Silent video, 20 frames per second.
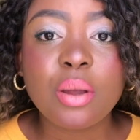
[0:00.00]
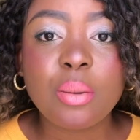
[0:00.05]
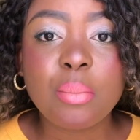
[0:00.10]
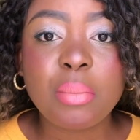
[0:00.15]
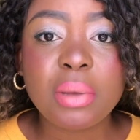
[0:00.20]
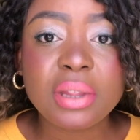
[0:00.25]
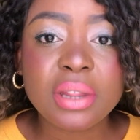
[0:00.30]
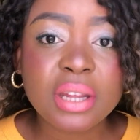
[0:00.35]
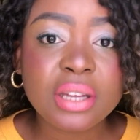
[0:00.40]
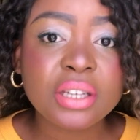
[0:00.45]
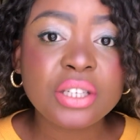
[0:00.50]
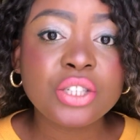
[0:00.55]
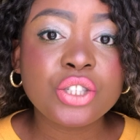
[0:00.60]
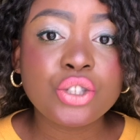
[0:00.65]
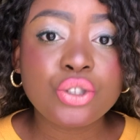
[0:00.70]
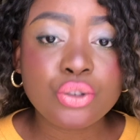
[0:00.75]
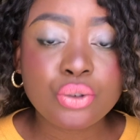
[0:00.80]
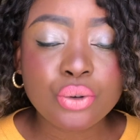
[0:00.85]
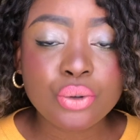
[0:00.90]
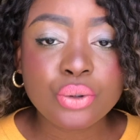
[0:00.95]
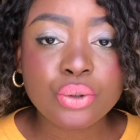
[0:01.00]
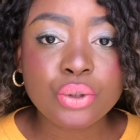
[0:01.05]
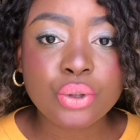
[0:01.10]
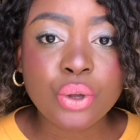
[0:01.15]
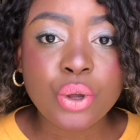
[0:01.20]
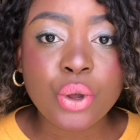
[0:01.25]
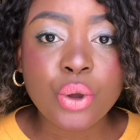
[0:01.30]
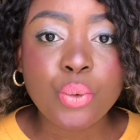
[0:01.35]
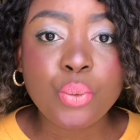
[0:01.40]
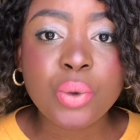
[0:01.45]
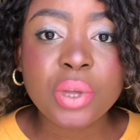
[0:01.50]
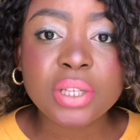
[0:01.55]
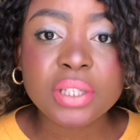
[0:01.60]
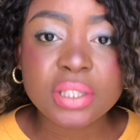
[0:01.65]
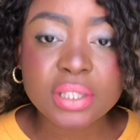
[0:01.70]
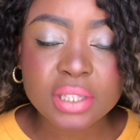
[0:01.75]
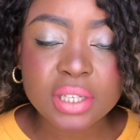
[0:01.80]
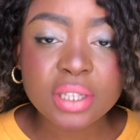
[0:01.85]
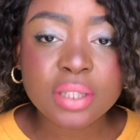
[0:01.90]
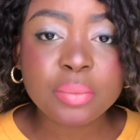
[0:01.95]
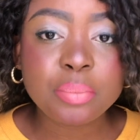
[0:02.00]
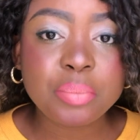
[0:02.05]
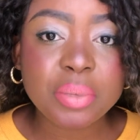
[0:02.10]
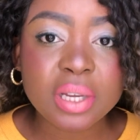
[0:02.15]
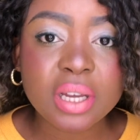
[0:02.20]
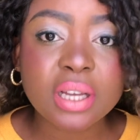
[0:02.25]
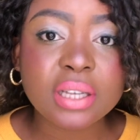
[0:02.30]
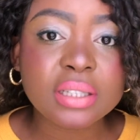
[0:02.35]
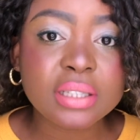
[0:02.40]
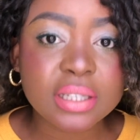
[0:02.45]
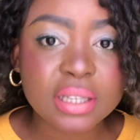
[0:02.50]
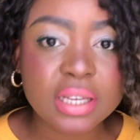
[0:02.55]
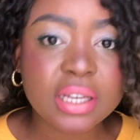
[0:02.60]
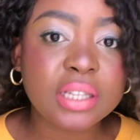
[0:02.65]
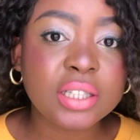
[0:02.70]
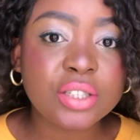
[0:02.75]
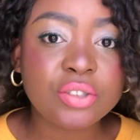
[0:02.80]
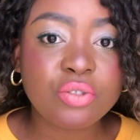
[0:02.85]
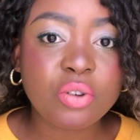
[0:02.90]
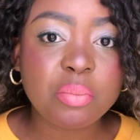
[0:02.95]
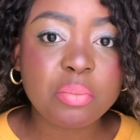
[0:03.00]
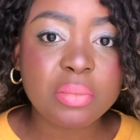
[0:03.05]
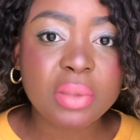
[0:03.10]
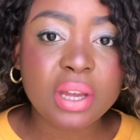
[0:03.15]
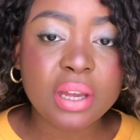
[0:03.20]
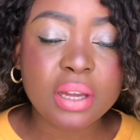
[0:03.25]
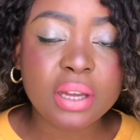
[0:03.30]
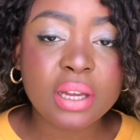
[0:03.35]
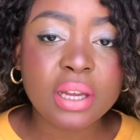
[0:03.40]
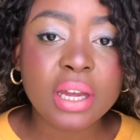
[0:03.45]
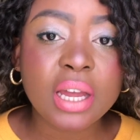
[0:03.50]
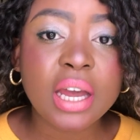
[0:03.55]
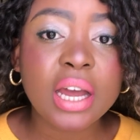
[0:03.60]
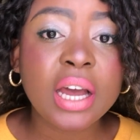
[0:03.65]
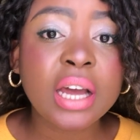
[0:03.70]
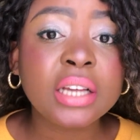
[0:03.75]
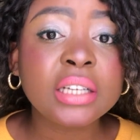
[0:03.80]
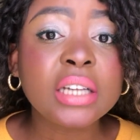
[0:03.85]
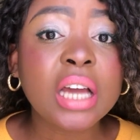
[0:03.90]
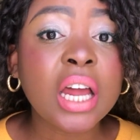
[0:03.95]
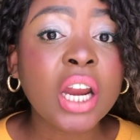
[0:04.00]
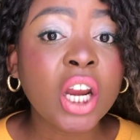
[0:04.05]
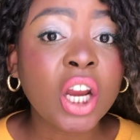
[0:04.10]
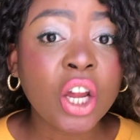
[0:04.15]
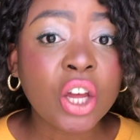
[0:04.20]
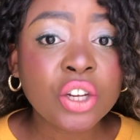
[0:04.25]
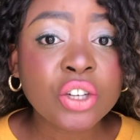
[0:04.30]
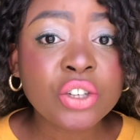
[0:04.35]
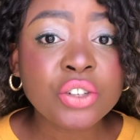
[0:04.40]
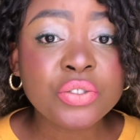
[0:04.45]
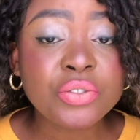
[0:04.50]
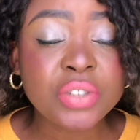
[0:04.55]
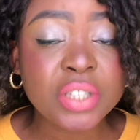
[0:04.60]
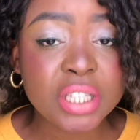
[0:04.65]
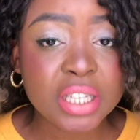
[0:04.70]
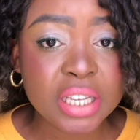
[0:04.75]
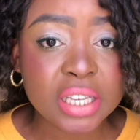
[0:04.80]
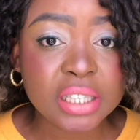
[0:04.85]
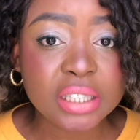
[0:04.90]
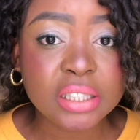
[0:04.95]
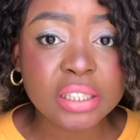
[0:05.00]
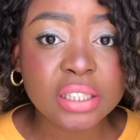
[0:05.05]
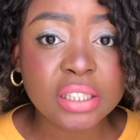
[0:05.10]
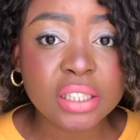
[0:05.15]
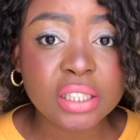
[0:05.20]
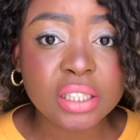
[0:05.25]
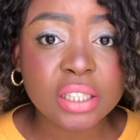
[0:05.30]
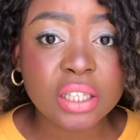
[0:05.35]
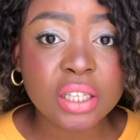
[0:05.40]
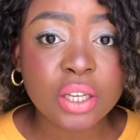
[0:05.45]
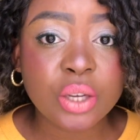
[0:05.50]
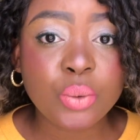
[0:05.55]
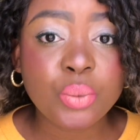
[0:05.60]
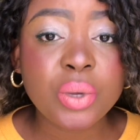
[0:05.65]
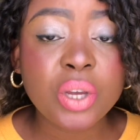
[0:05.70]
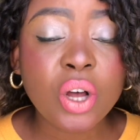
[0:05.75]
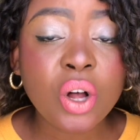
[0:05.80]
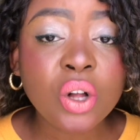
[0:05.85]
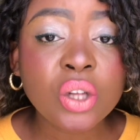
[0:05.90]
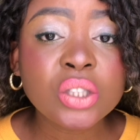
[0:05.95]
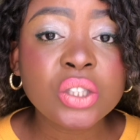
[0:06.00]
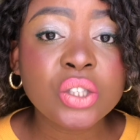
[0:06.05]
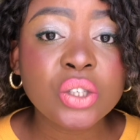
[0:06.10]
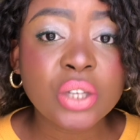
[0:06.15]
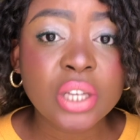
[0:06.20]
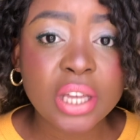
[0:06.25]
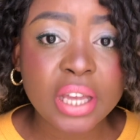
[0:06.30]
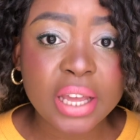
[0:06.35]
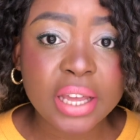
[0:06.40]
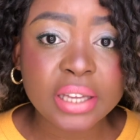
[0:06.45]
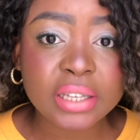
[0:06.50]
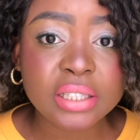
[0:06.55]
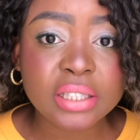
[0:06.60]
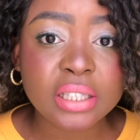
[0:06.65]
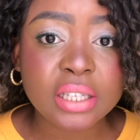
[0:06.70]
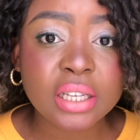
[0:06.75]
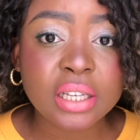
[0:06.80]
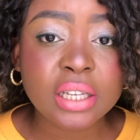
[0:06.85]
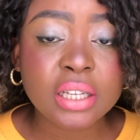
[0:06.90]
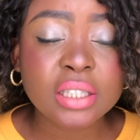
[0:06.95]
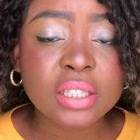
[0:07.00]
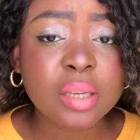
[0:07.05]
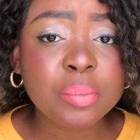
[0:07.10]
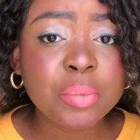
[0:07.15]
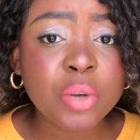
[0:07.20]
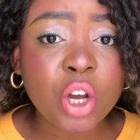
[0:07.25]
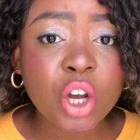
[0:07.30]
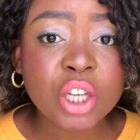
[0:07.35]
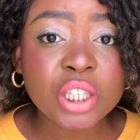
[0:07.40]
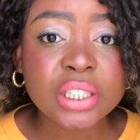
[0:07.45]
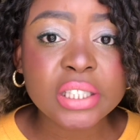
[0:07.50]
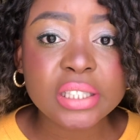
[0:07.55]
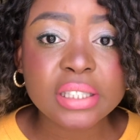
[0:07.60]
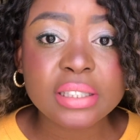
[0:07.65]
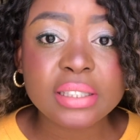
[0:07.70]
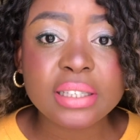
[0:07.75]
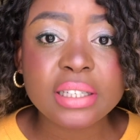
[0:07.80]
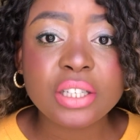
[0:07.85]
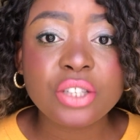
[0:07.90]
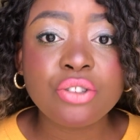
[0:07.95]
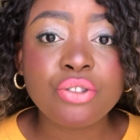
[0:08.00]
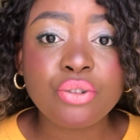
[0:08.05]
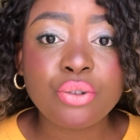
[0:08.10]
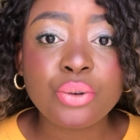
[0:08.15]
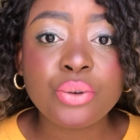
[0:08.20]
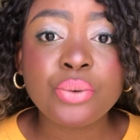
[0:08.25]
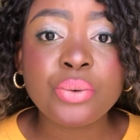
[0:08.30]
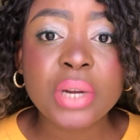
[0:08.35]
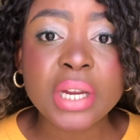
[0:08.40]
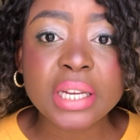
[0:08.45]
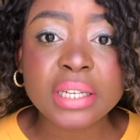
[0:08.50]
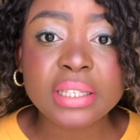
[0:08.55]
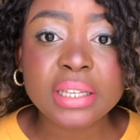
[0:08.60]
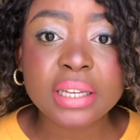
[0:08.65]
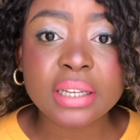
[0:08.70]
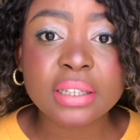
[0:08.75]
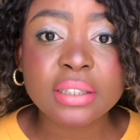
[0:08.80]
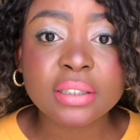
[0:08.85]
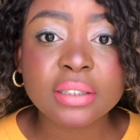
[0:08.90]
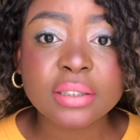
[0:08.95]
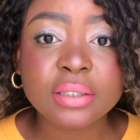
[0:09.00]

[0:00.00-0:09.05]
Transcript: But then in truth, we still pick skills from there, and a lot of skills we also get subconsciously through reading.